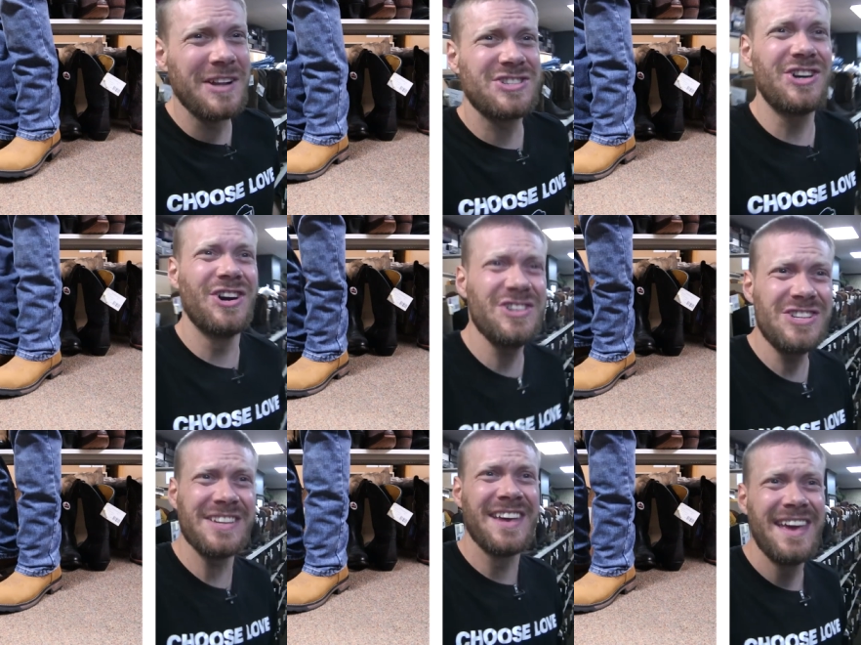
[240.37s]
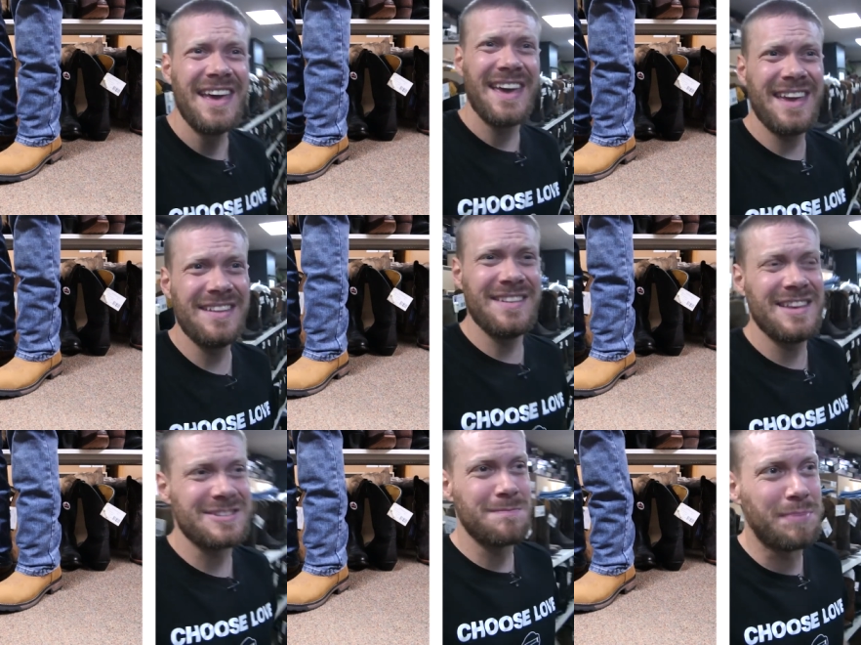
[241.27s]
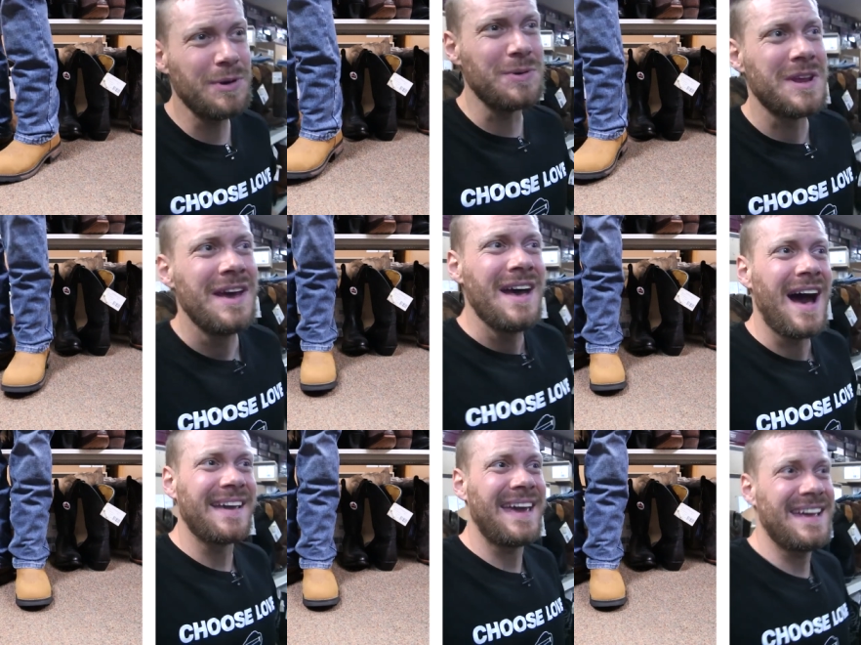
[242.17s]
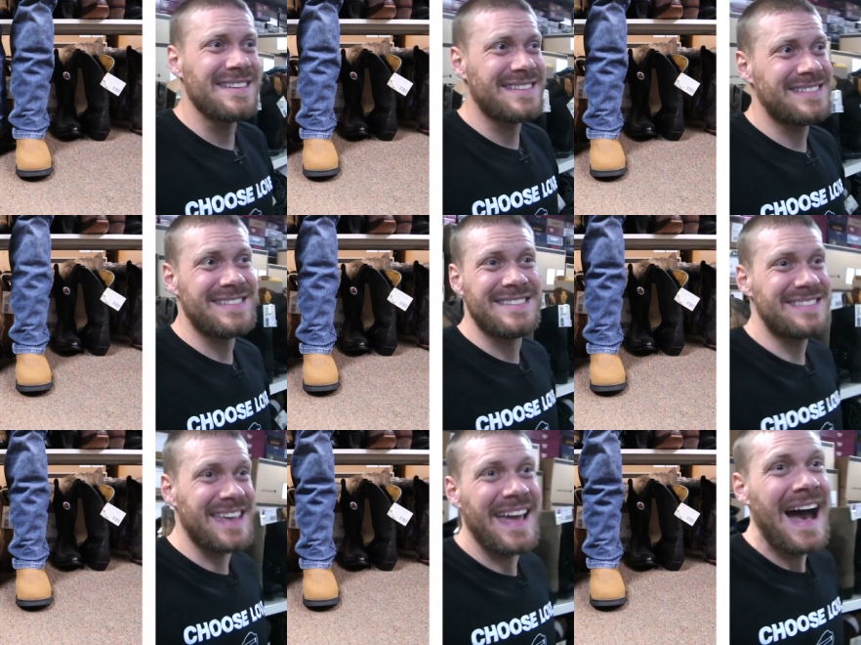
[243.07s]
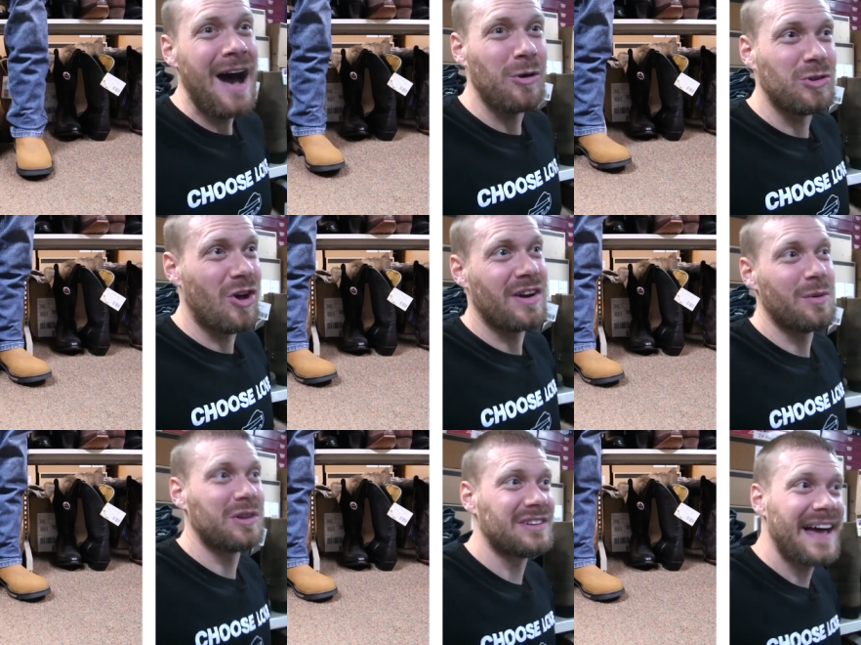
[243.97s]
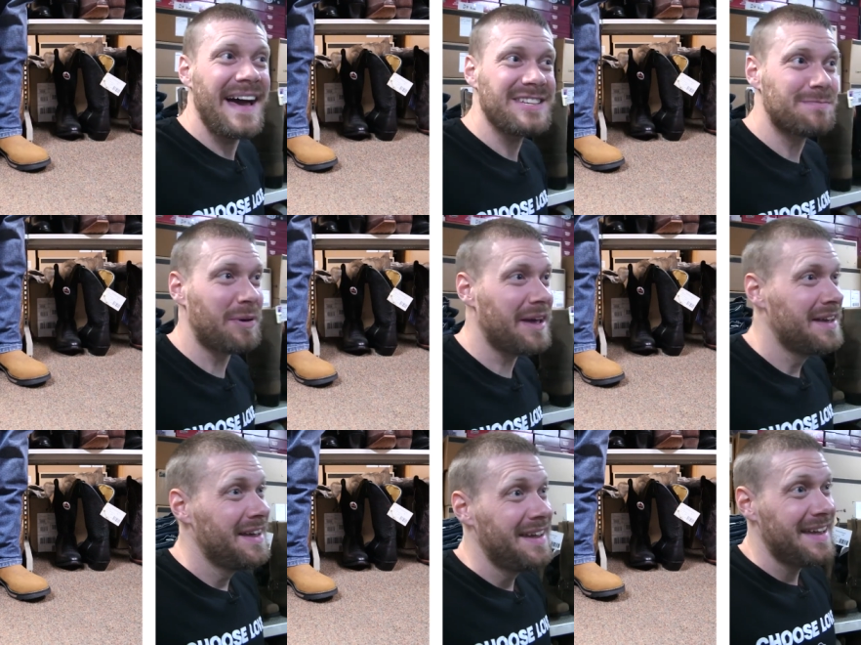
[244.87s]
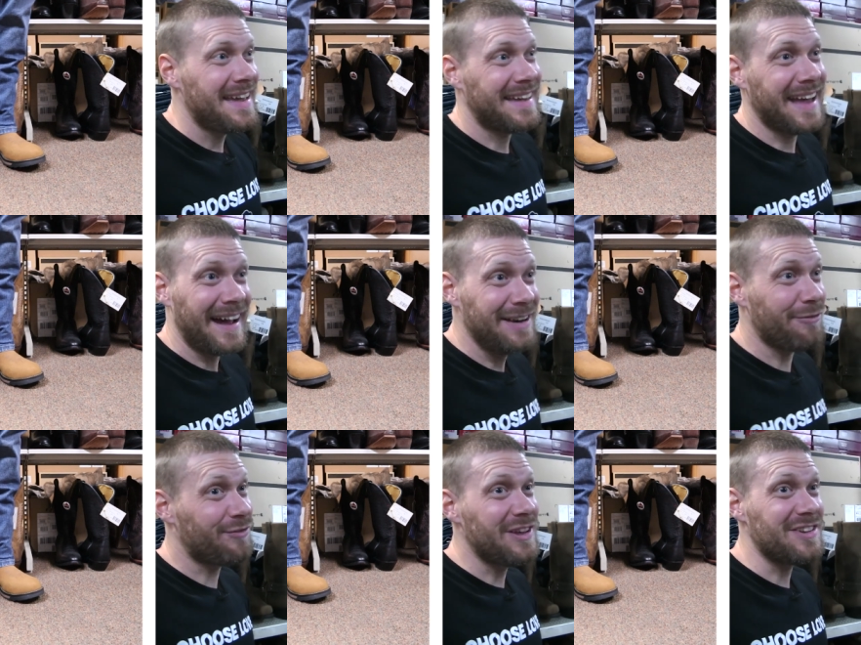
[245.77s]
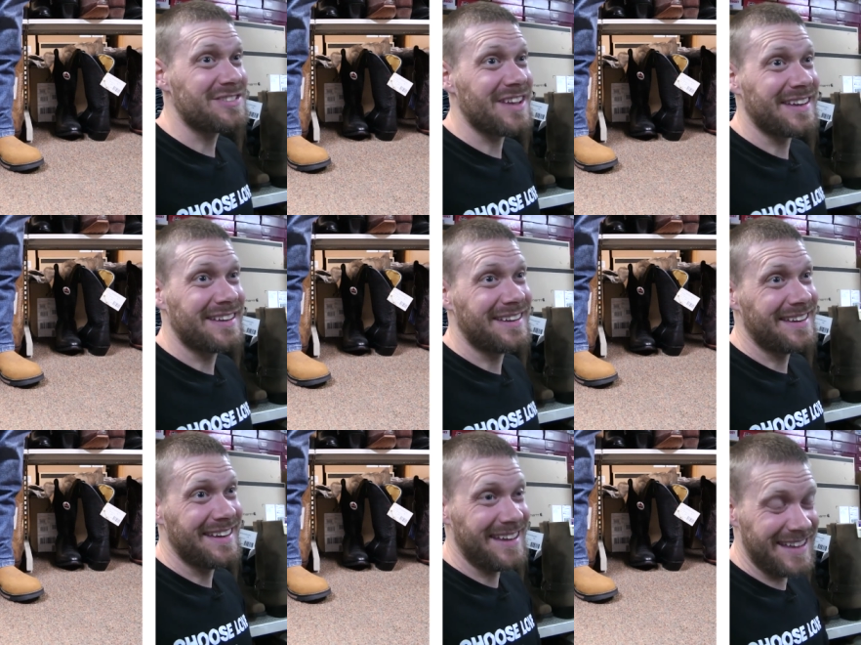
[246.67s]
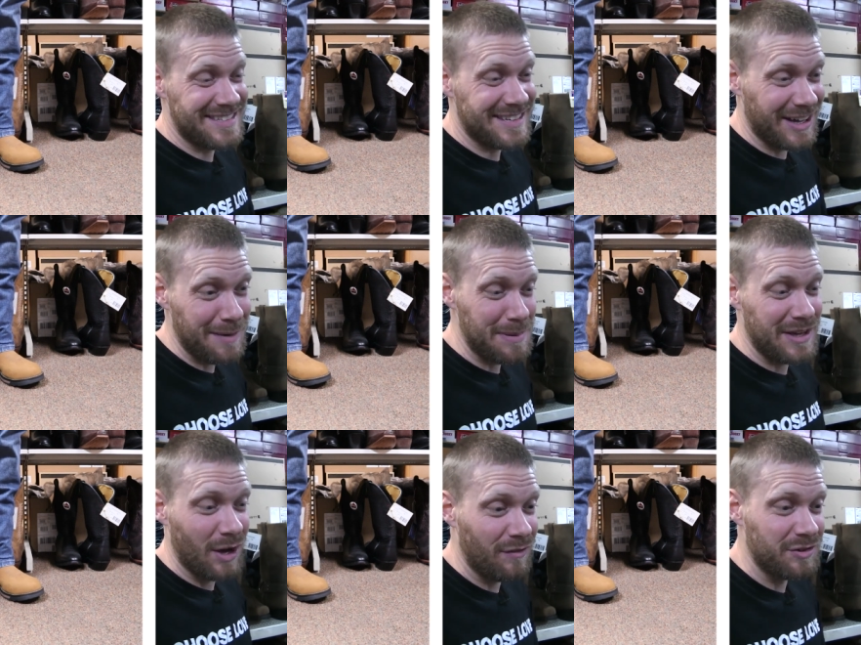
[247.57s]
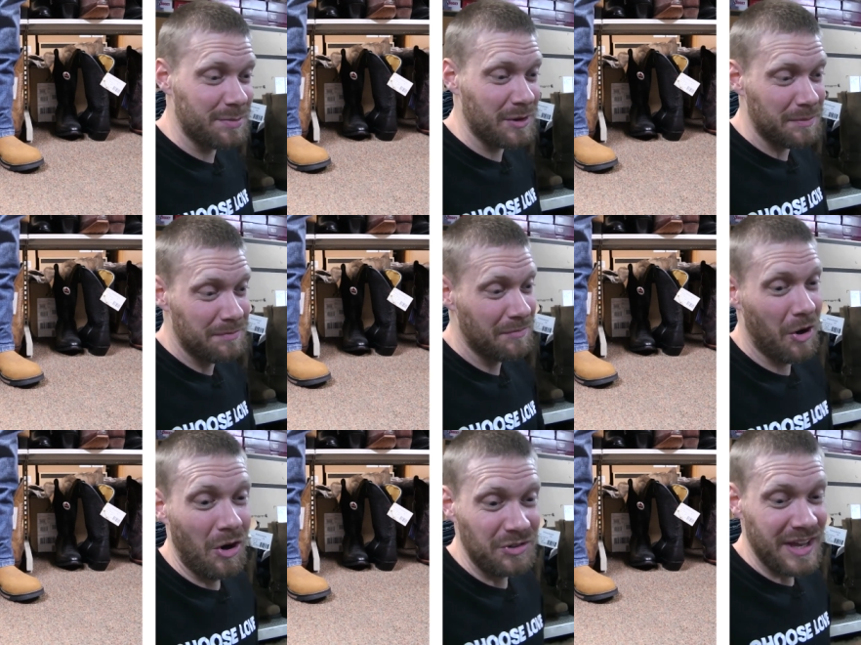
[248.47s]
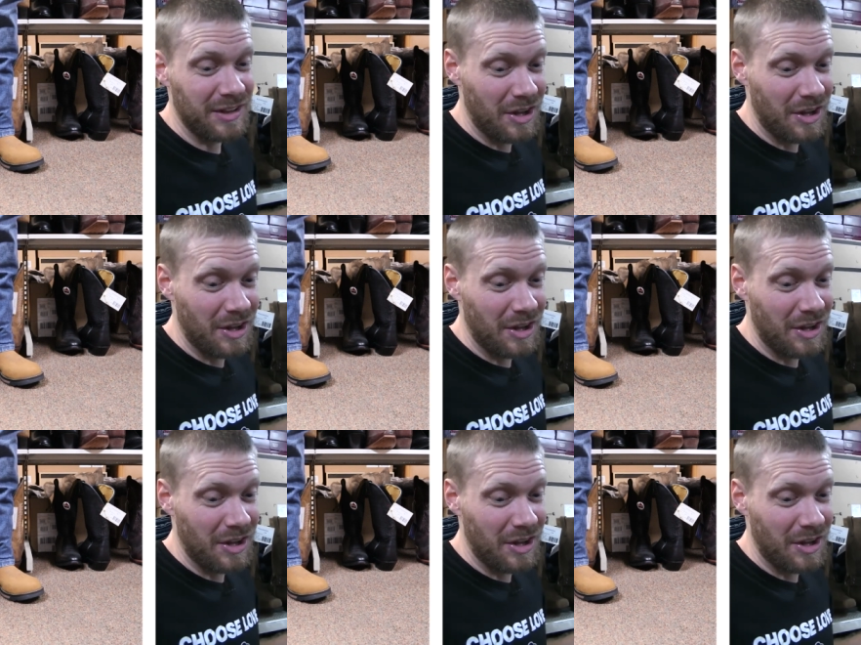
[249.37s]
much cushion in this boot. I can't say how long it will last, but it kind of feels like it's gonna be comfortable all day